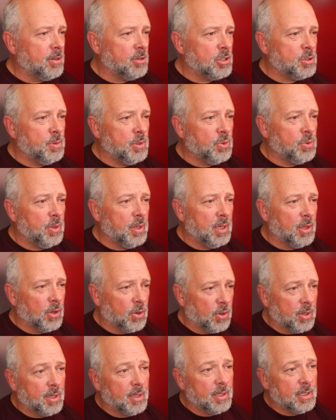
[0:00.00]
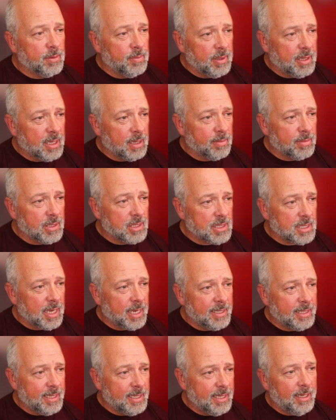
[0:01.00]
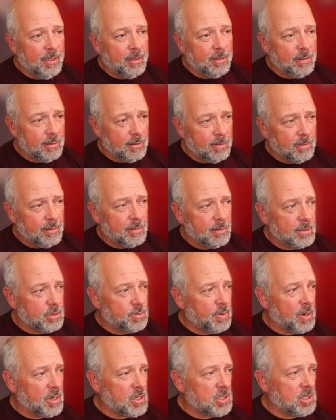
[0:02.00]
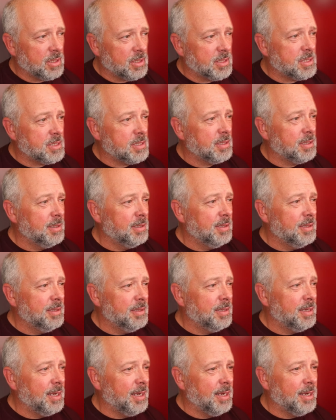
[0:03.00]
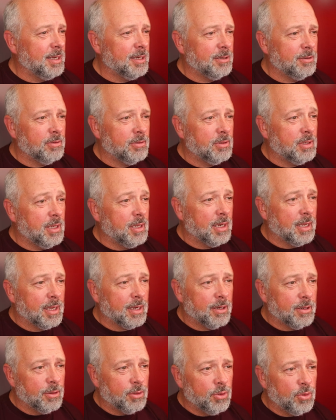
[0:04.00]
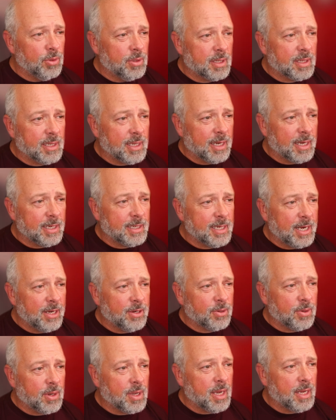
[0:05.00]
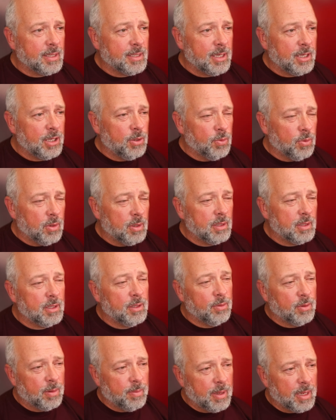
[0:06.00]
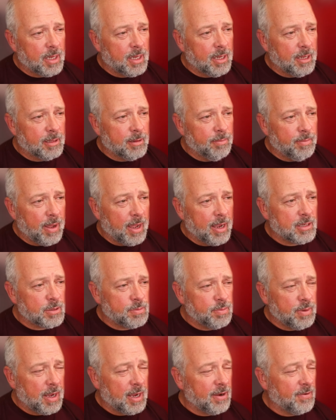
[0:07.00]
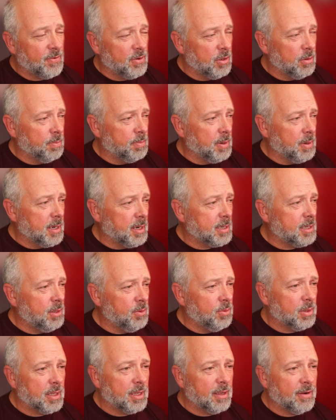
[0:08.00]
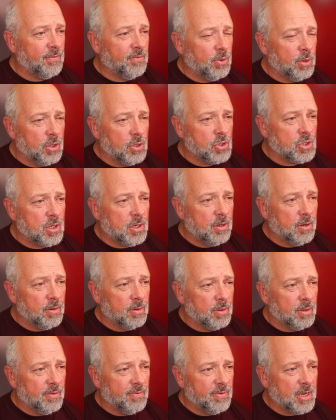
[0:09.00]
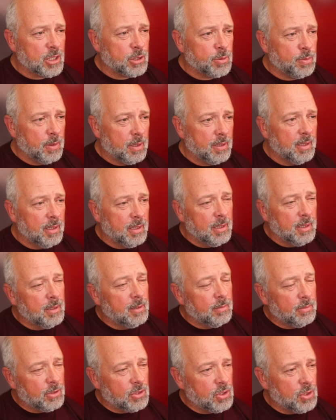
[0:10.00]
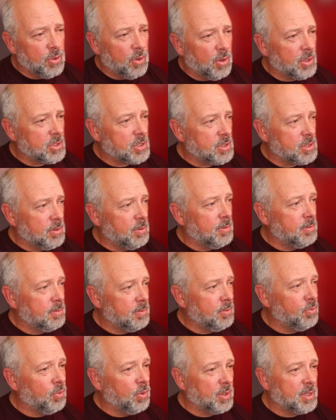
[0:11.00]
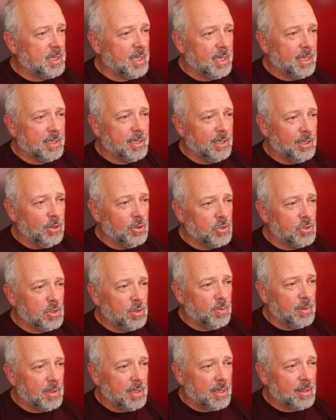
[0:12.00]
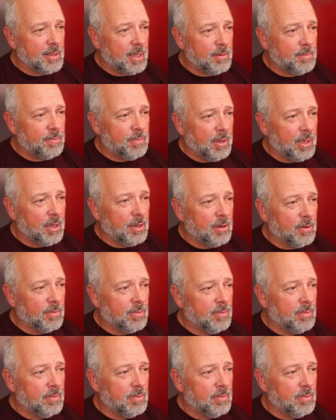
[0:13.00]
between learning to become this IT specialist and getting it to do the kind of technical content you want. You want to get the best bang for your buck. You want to get full use of your investment, but you also want to get to use it without that being your